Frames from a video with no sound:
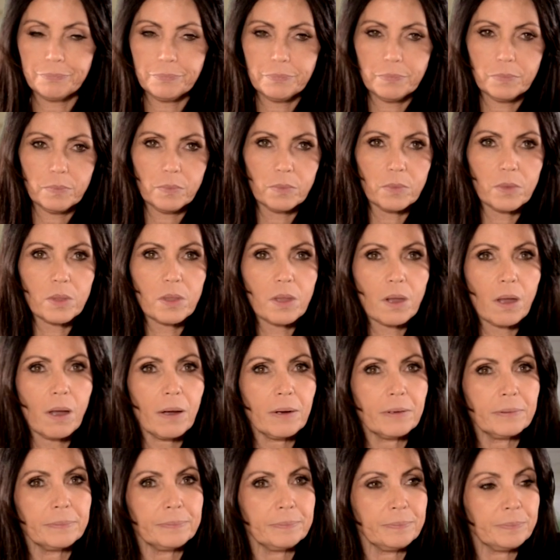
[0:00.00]

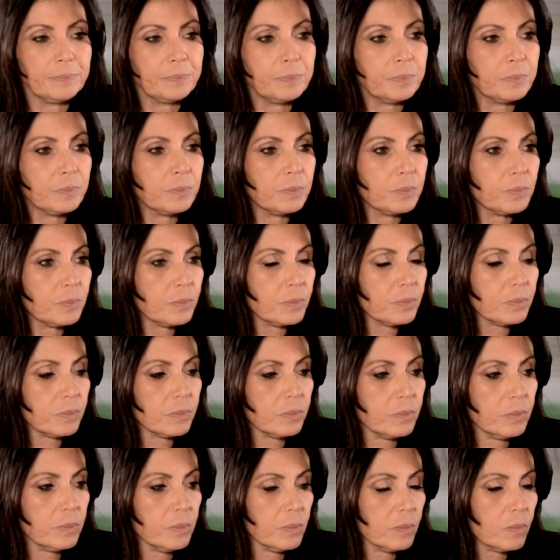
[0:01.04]

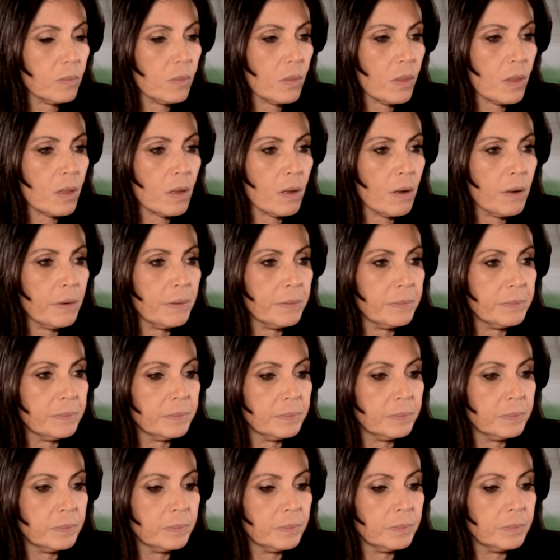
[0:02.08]

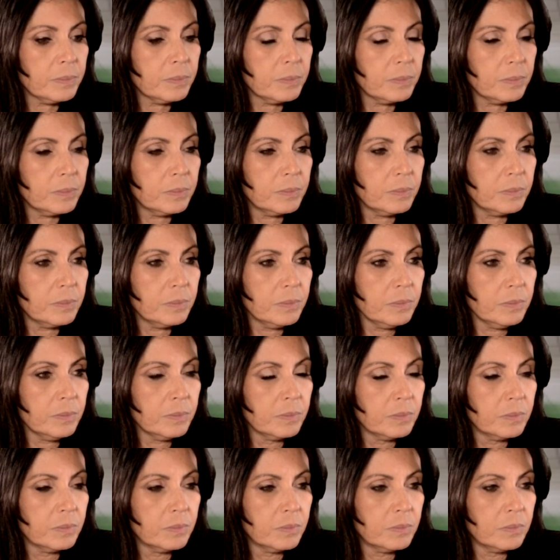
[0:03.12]

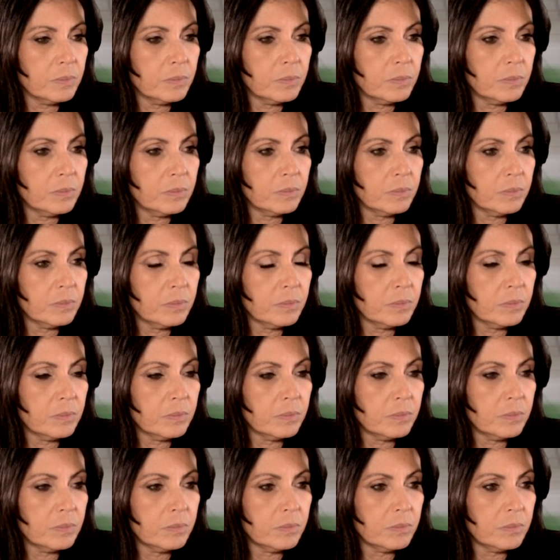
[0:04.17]

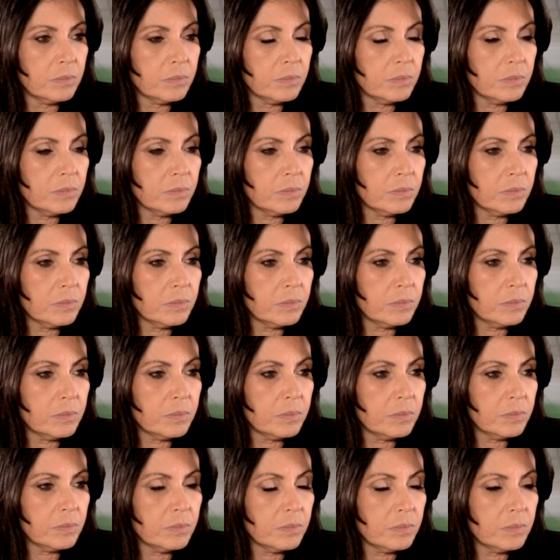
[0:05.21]

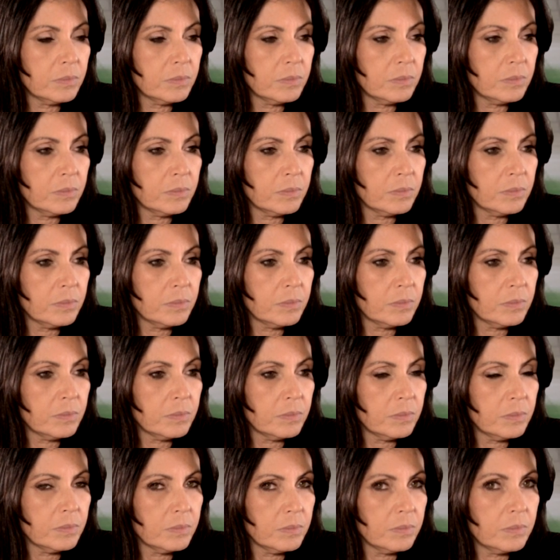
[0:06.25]

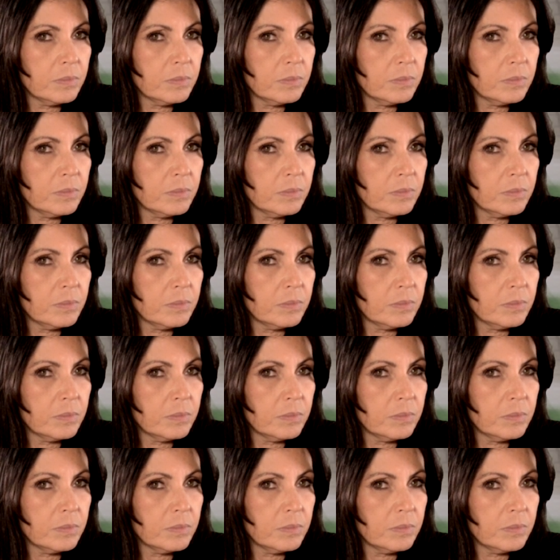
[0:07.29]
This person isn't speaking.